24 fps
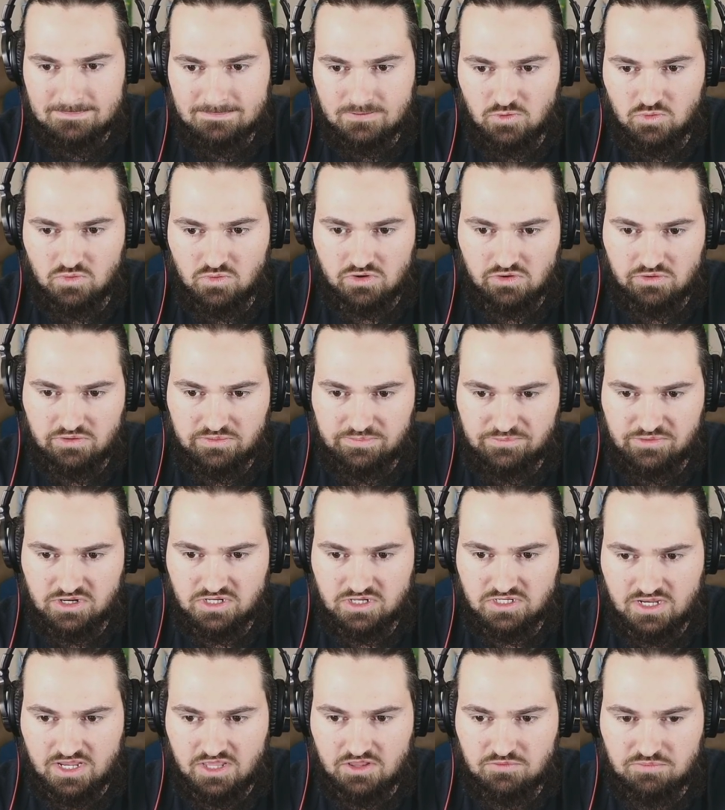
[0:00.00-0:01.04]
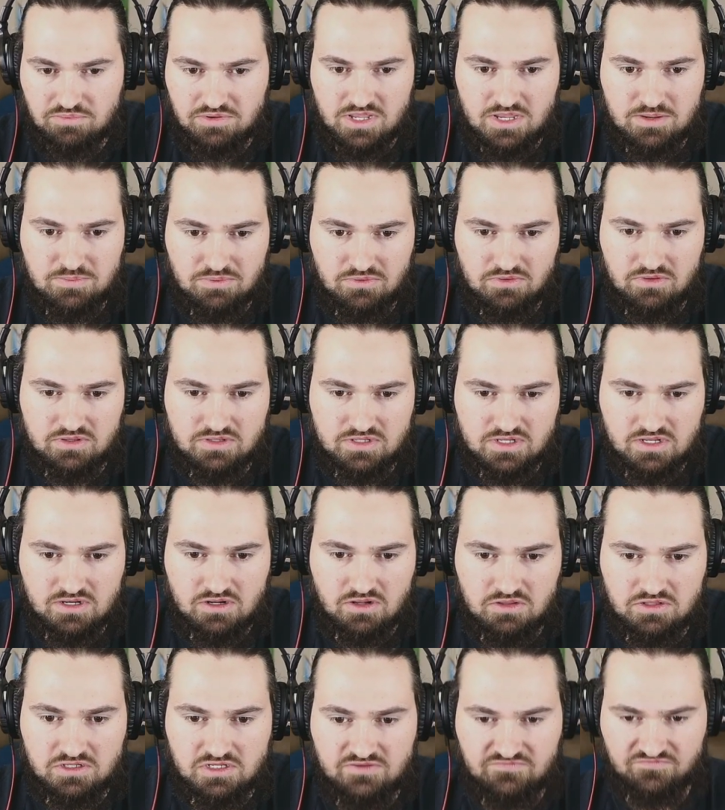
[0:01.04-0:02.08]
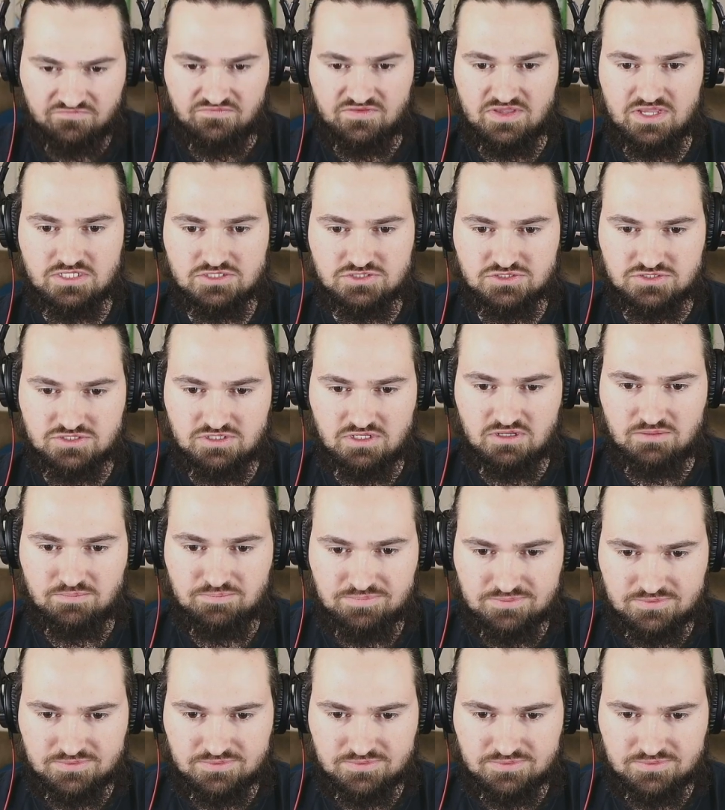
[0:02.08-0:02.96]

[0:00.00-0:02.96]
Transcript: We're going to bring together people and not only defeat Trump,